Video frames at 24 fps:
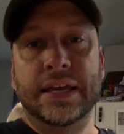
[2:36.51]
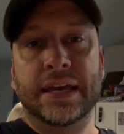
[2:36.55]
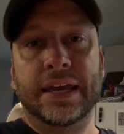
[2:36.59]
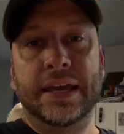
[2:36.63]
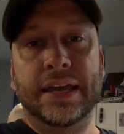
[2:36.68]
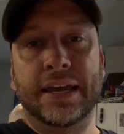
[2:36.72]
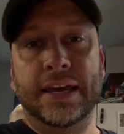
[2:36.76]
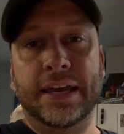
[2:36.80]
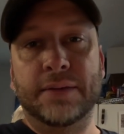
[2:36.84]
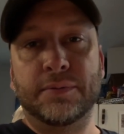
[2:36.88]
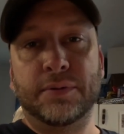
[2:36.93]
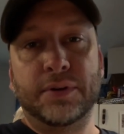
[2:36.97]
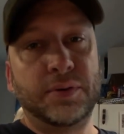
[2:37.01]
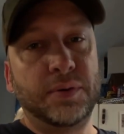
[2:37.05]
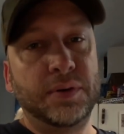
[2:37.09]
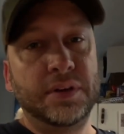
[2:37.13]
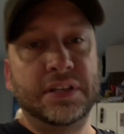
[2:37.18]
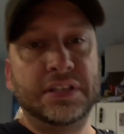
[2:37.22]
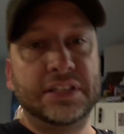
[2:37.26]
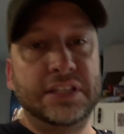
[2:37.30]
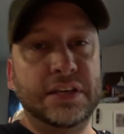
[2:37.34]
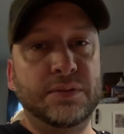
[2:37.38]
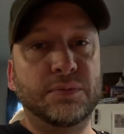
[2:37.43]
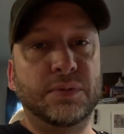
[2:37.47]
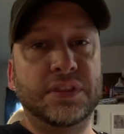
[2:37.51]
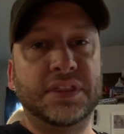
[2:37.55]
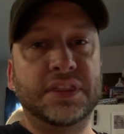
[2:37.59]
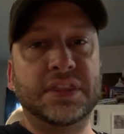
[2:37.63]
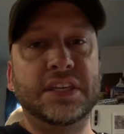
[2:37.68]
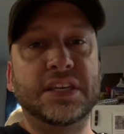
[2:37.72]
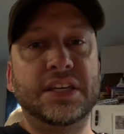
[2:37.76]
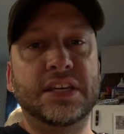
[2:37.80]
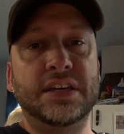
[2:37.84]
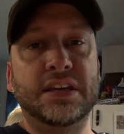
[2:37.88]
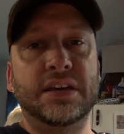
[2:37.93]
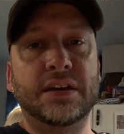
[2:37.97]
and we're going to see what
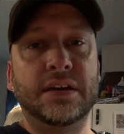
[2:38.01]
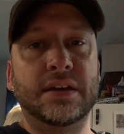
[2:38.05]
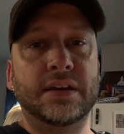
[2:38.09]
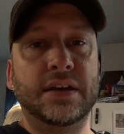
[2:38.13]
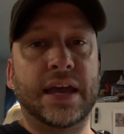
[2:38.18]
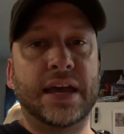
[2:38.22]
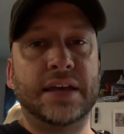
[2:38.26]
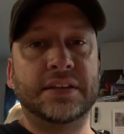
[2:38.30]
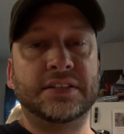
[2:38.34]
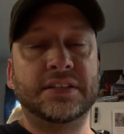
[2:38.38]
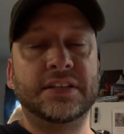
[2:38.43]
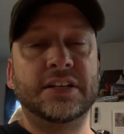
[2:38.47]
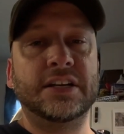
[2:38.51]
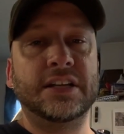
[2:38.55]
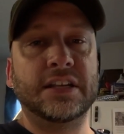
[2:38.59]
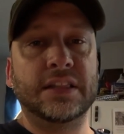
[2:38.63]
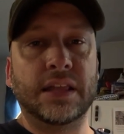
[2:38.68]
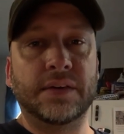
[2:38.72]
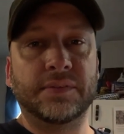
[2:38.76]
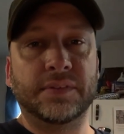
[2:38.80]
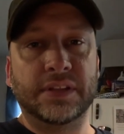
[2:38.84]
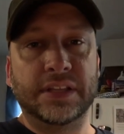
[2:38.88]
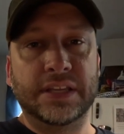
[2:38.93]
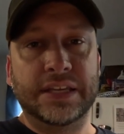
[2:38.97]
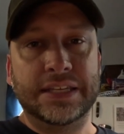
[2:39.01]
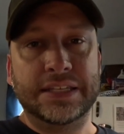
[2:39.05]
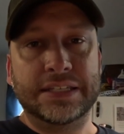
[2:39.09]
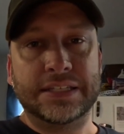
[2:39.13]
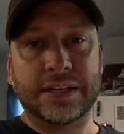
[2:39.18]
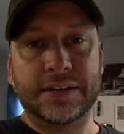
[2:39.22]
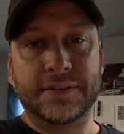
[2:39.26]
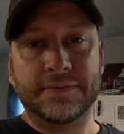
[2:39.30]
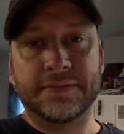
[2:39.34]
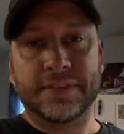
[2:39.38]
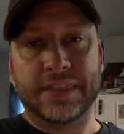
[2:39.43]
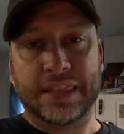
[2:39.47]
the acidity level is
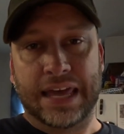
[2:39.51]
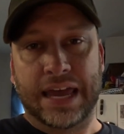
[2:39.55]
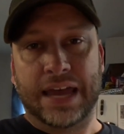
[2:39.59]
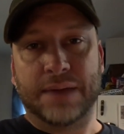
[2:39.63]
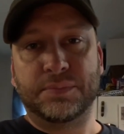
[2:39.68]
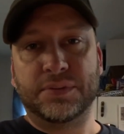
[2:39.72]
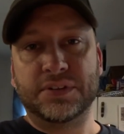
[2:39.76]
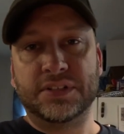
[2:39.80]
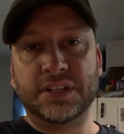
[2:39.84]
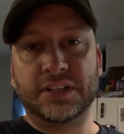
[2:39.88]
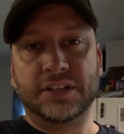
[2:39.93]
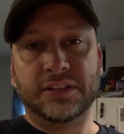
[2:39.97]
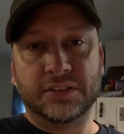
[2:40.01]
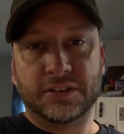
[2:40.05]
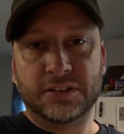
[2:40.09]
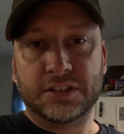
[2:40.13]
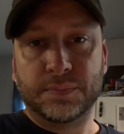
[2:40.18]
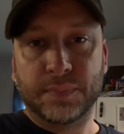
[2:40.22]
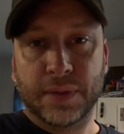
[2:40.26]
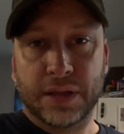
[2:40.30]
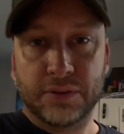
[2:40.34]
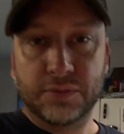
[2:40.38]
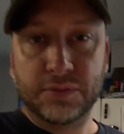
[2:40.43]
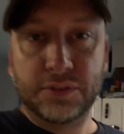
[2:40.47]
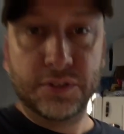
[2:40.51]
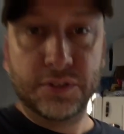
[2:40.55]
of that particular tomato